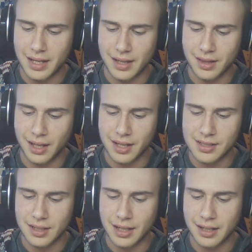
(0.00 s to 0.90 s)
Like I
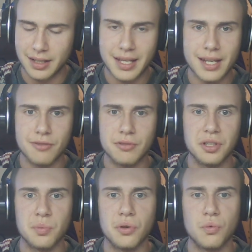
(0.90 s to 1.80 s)
said, I can't
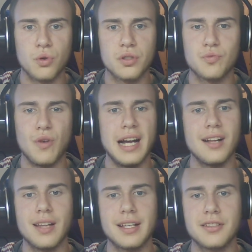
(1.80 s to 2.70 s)
really put words why I
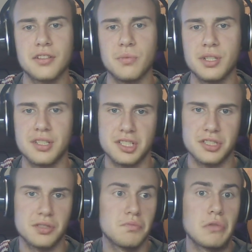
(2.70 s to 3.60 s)
like it so much. I
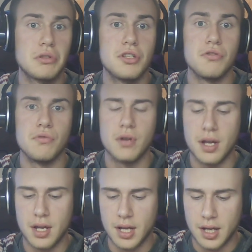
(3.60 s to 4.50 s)
just do.
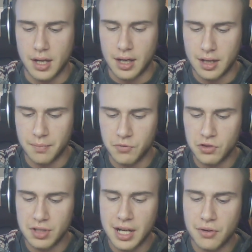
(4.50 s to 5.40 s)

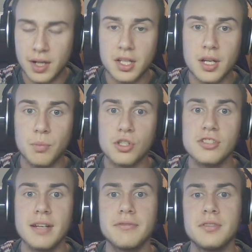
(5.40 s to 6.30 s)
So now on to number
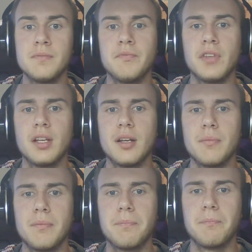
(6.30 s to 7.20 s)
7,
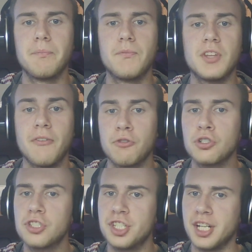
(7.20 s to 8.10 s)
the
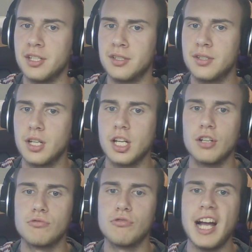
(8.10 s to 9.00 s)
first gen,
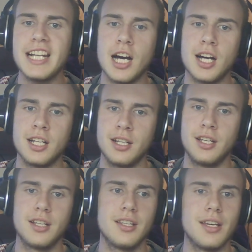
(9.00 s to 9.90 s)
Rhydon,
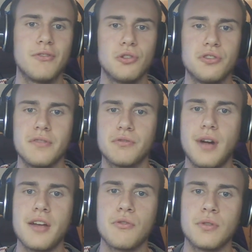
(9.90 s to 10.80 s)
the evolution of
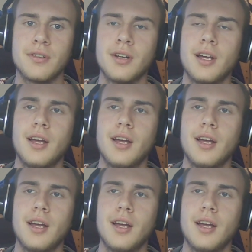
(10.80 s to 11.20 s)
Rhyhorn.